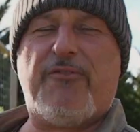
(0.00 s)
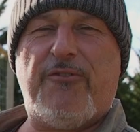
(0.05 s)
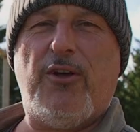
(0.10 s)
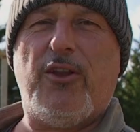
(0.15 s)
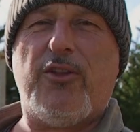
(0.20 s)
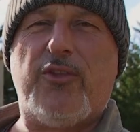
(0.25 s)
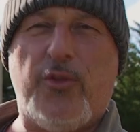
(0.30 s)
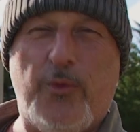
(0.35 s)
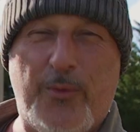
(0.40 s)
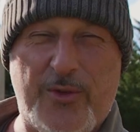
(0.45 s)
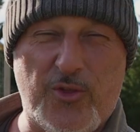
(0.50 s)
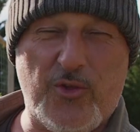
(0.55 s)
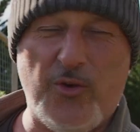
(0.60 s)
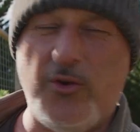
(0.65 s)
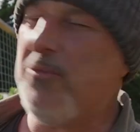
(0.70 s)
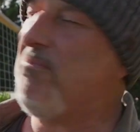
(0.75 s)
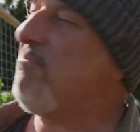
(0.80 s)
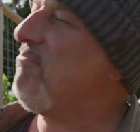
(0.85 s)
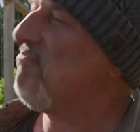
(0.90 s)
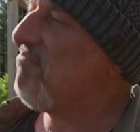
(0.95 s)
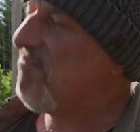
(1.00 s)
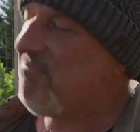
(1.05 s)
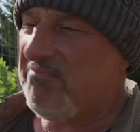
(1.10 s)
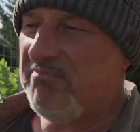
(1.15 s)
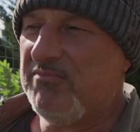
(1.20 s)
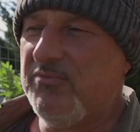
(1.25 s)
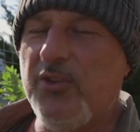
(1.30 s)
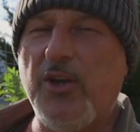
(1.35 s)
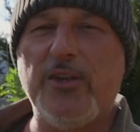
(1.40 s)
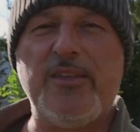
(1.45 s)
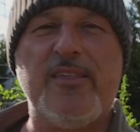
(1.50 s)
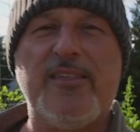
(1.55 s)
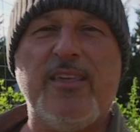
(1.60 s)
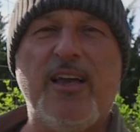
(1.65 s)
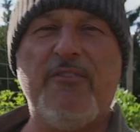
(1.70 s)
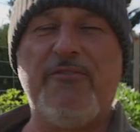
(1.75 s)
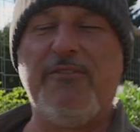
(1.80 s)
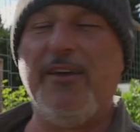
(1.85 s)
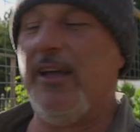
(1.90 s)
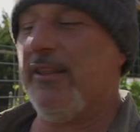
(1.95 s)
the foliage to enjoy, knock
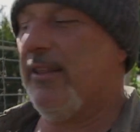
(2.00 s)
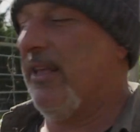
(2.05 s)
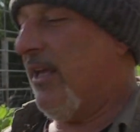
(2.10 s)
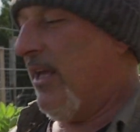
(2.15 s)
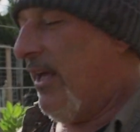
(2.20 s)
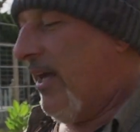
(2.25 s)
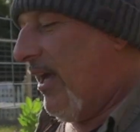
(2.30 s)
yourself out.